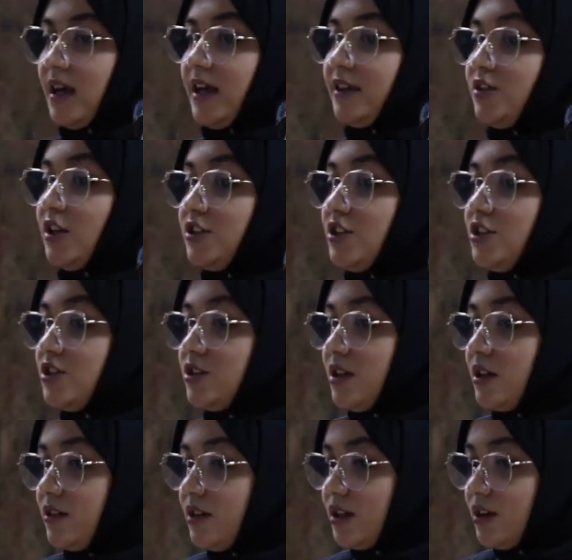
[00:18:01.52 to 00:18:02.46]
and
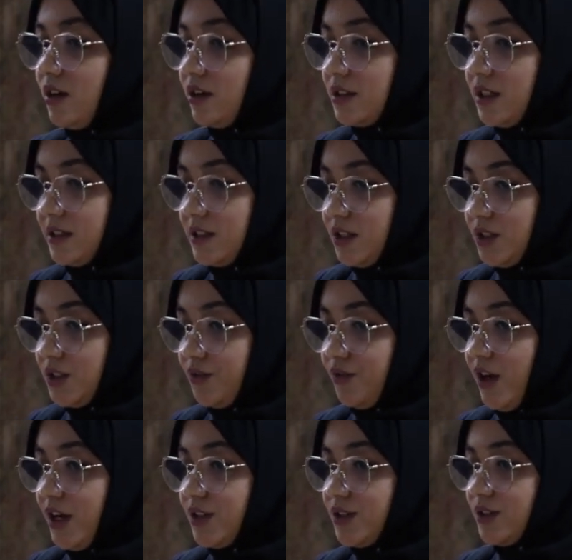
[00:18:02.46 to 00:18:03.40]
additional record
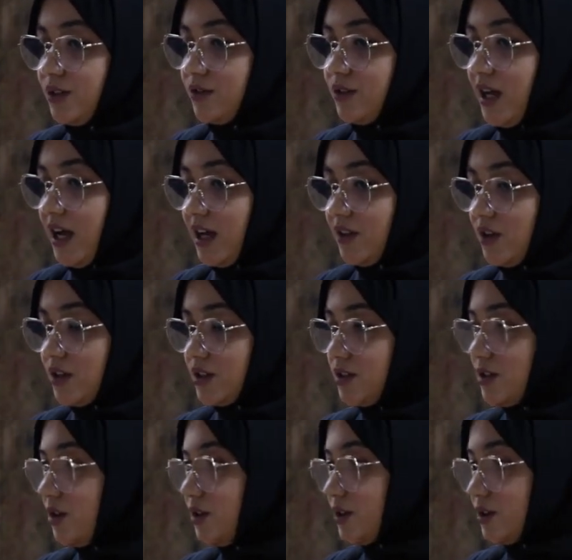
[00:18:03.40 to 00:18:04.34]
identified through the other
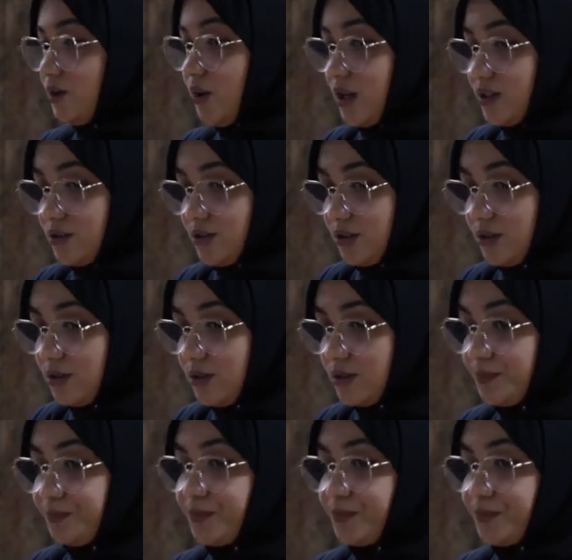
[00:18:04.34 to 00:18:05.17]
source was 2.